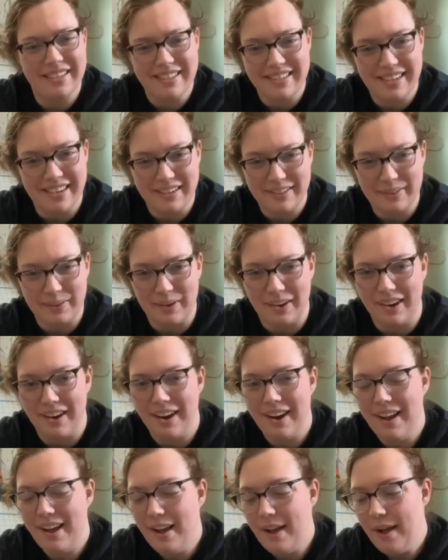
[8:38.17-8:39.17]
to, to Tantor.
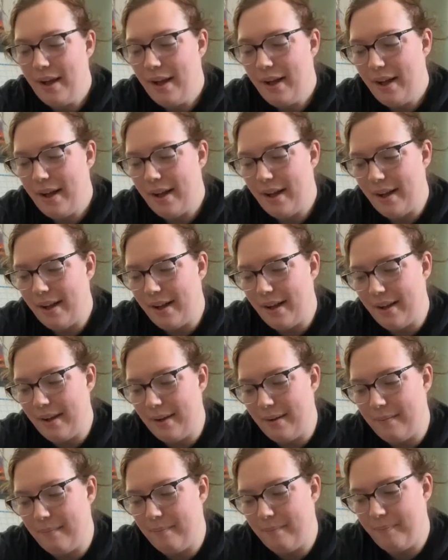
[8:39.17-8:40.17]

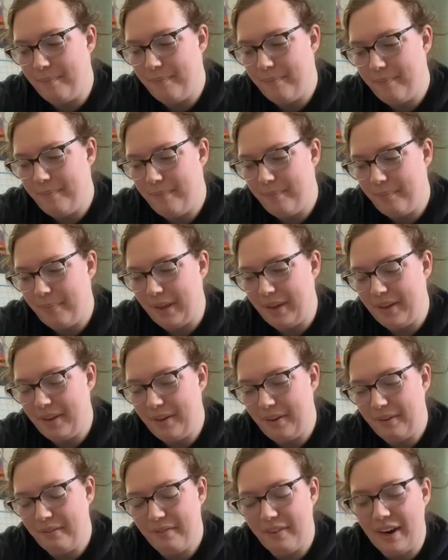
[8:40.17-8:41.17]
Um, but
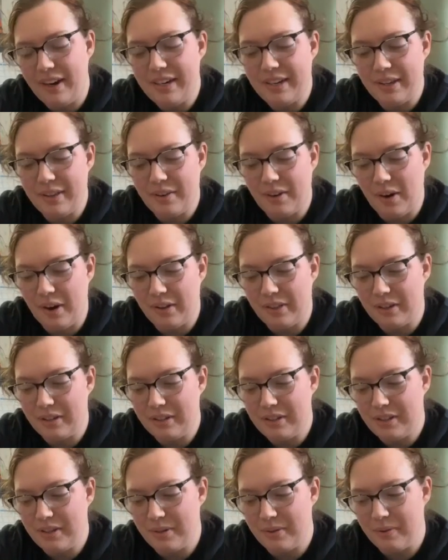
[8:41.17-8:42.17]
you can find other
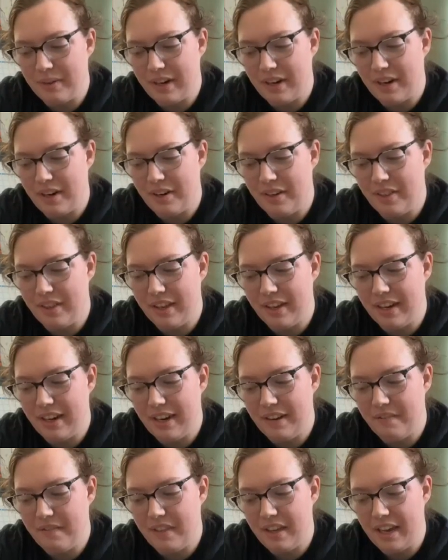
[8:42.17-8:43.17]
authors too there
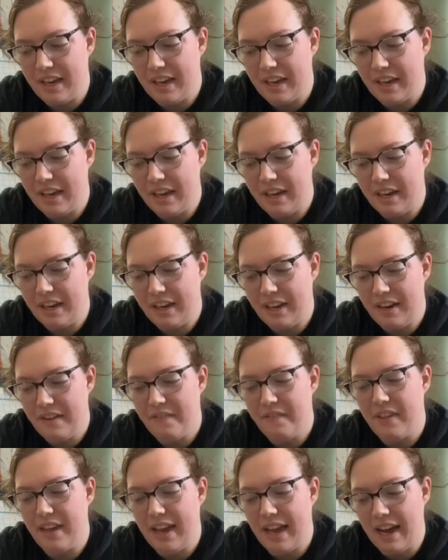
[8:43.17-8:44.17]
that if they
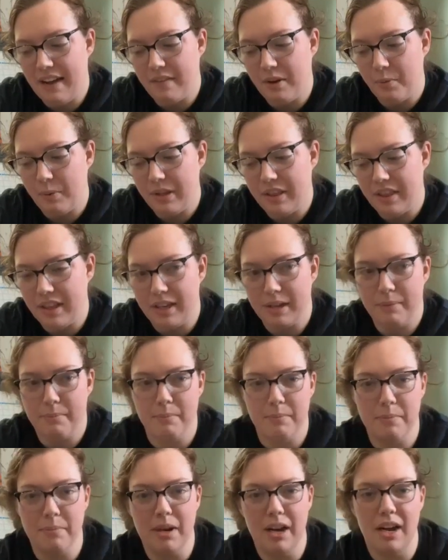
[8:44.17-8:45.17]
if they have it with
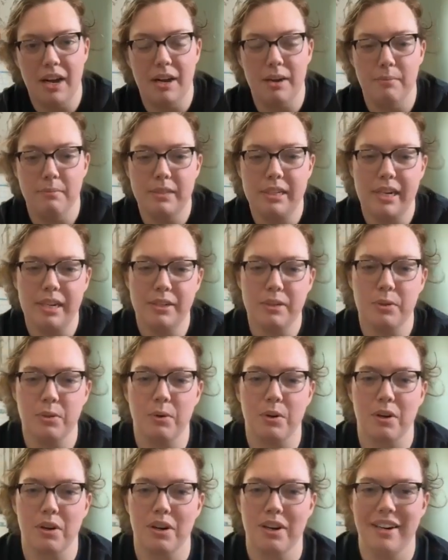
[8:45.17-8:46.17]
them, um,
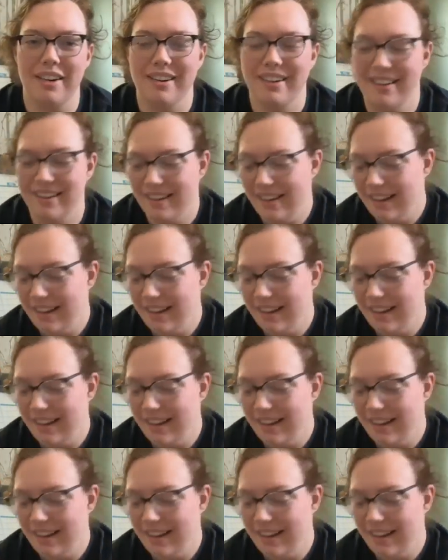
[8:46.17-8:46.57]
Tantor,